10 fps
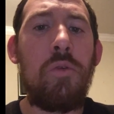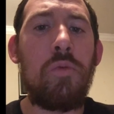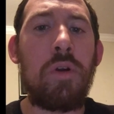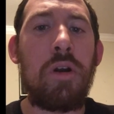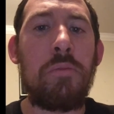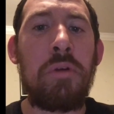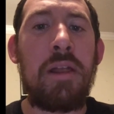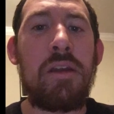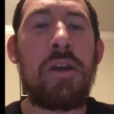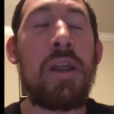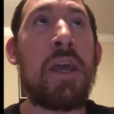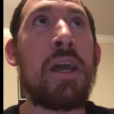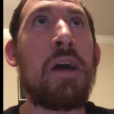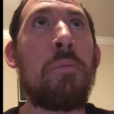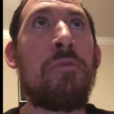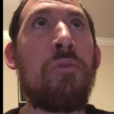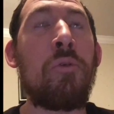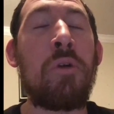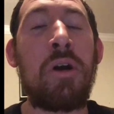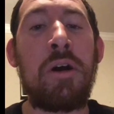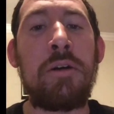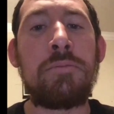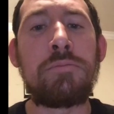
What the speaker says: we're all probably going to hang out before Raw.